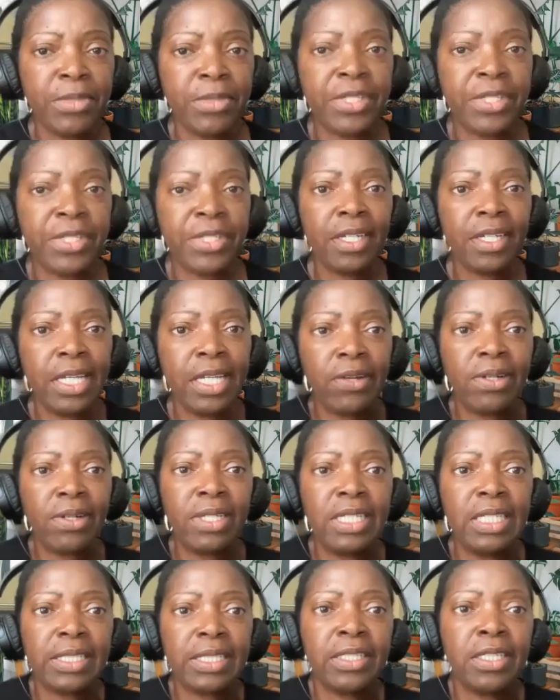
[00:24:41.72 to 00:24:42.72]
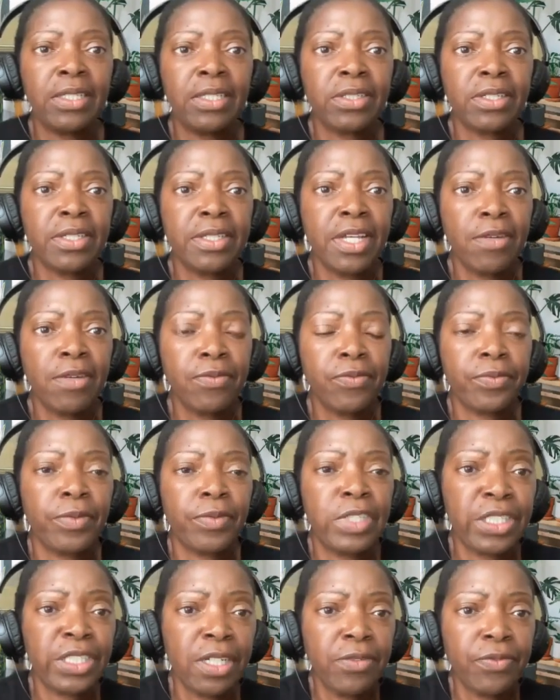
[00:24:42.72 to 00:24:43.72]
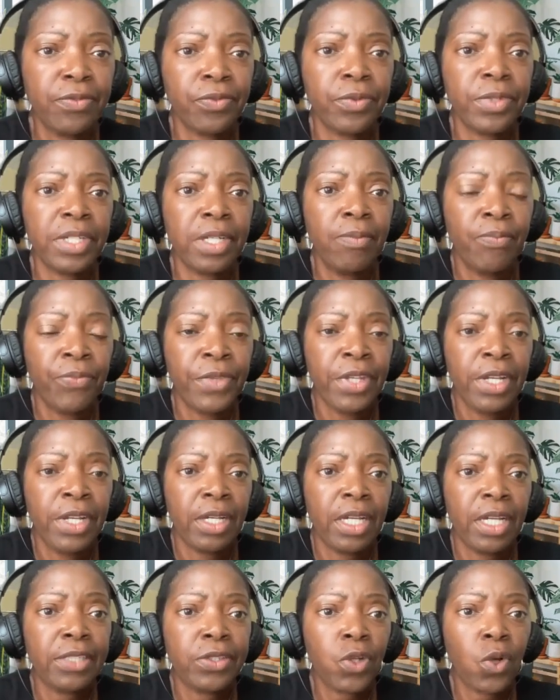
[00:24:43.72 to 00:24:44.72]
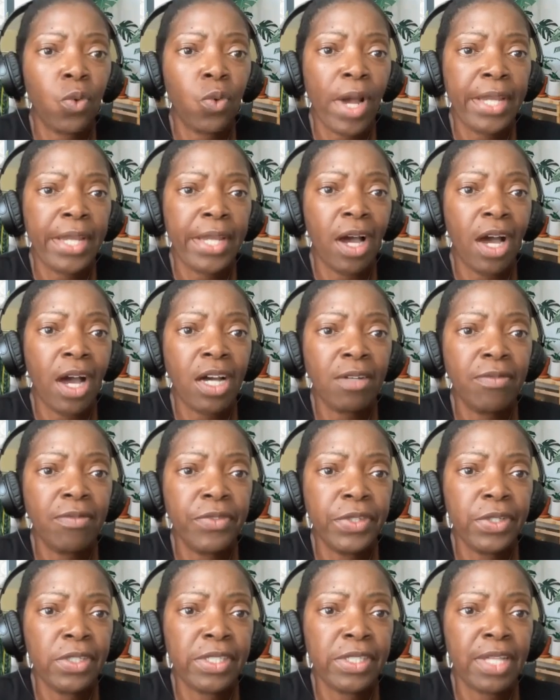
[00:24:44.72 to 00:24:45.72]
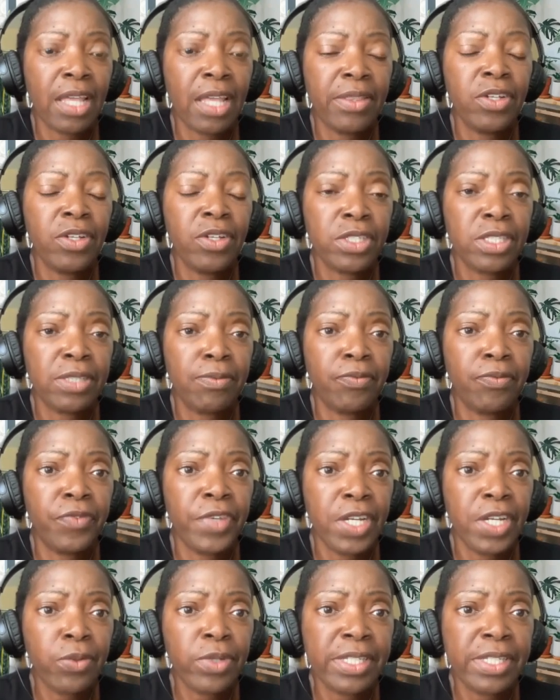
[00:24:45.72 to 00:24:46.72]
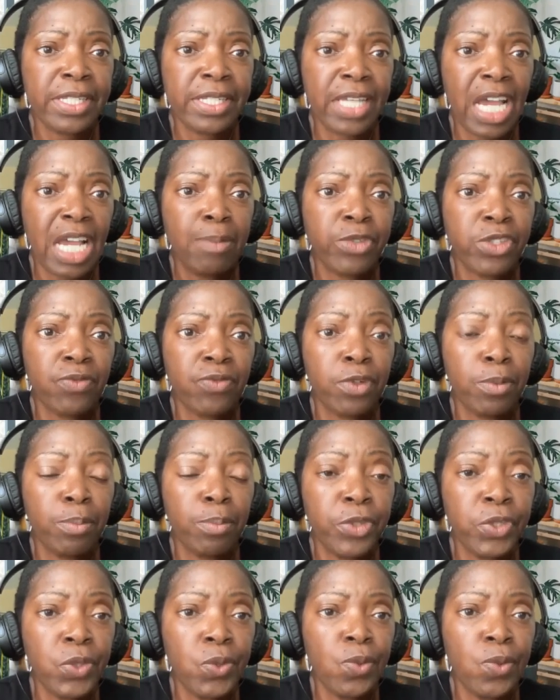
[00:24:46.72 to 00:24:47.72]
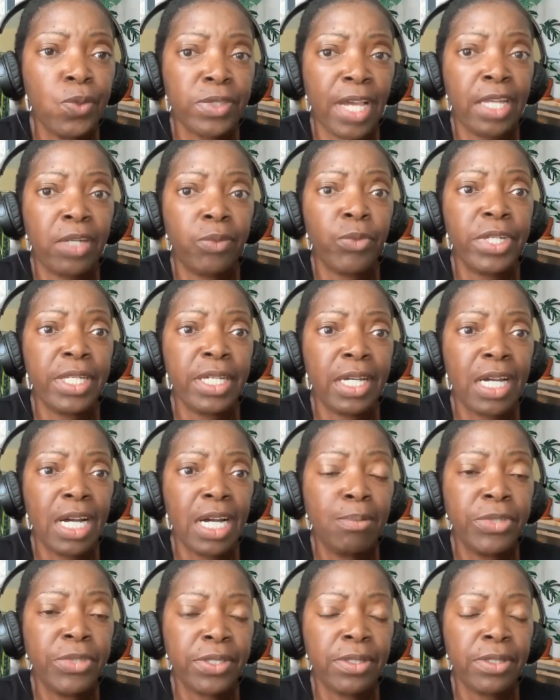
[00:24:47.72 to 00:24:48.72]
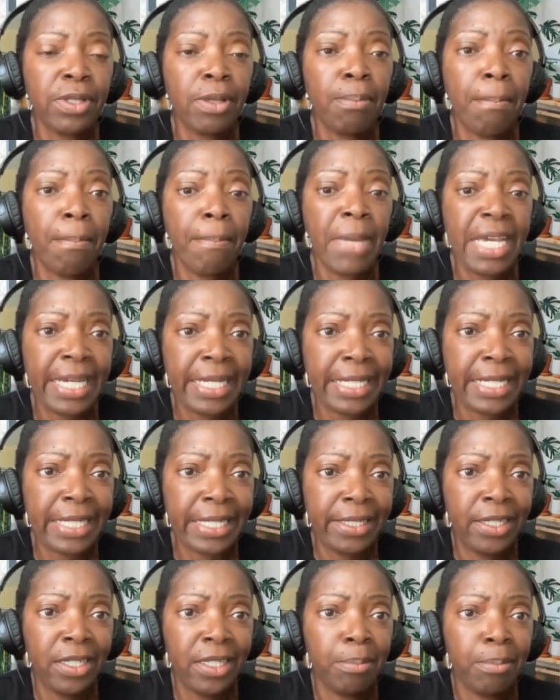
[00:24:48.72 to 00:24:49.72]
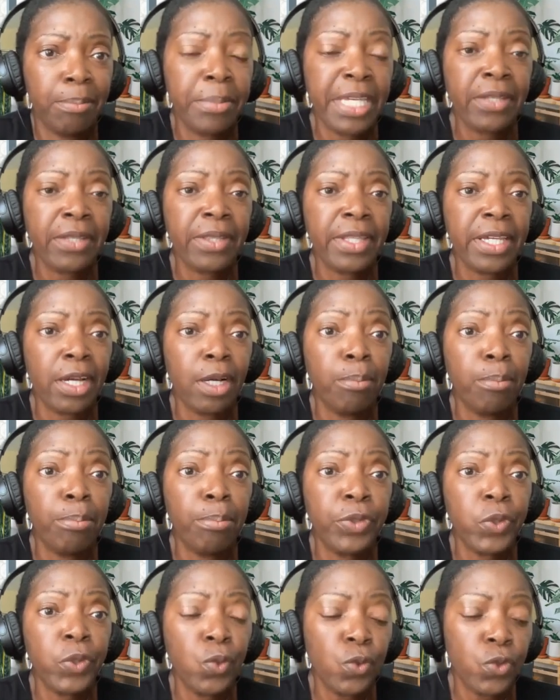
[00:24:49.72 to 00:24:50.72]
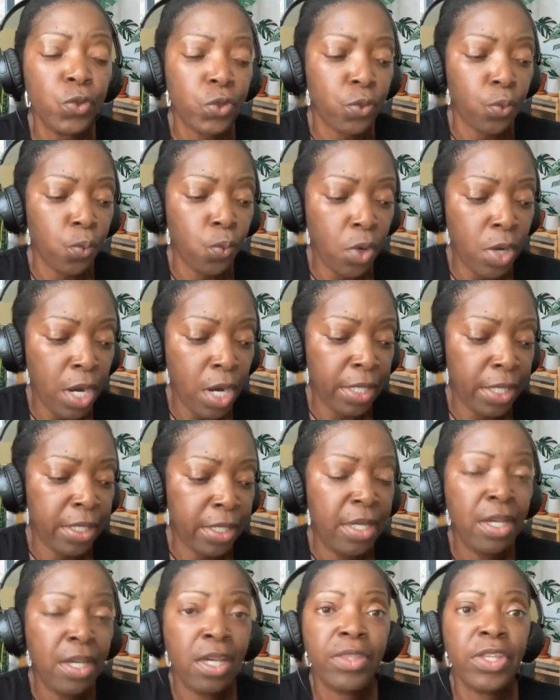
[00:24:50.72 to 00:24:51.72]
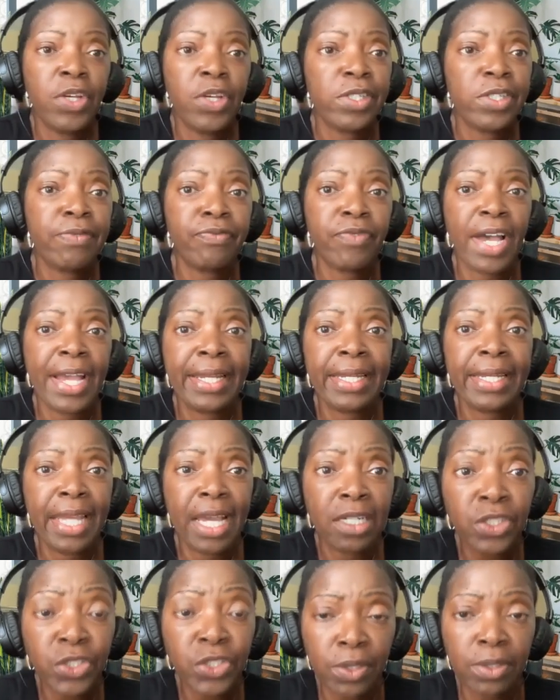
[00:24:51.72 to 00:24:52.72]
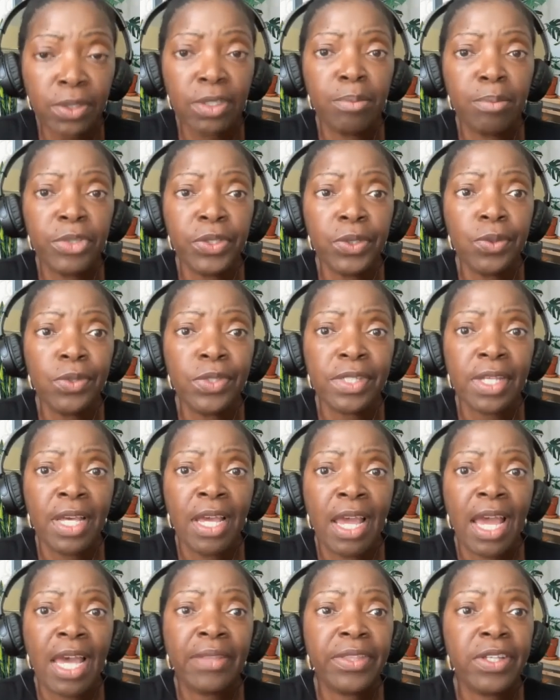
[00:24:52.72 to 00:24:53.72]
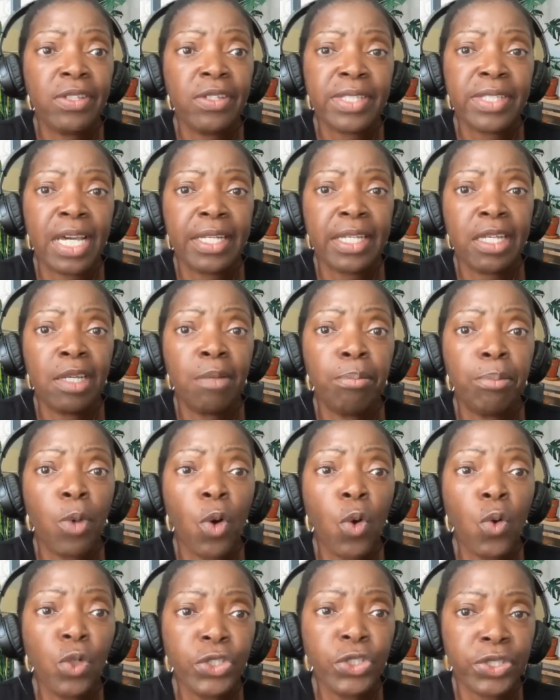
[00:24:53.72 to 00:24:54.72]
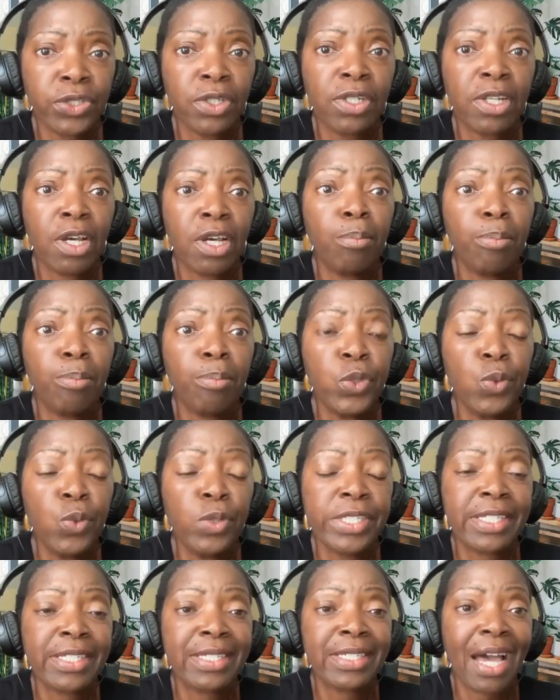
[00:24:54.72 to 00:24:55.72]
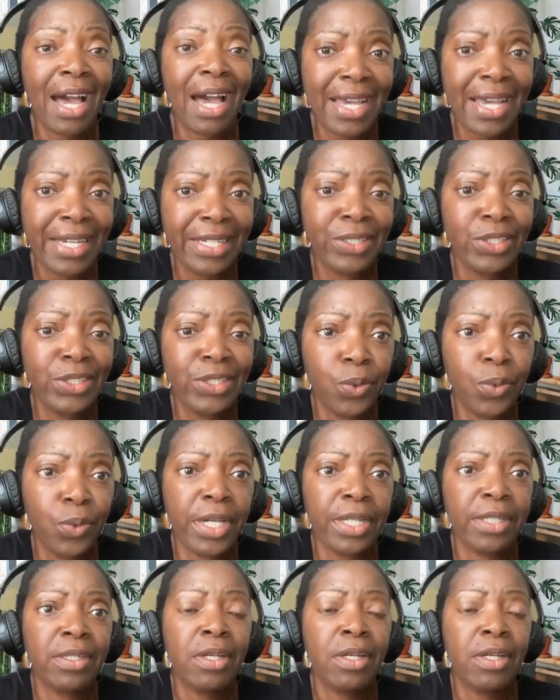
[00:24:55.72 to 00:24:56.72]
sitting here listening to Jeffery, it's quite obvious that there's various types of abuse. And when it comes to the men being the abused one, there's financial abuse and there's that emotional abuse tied to it.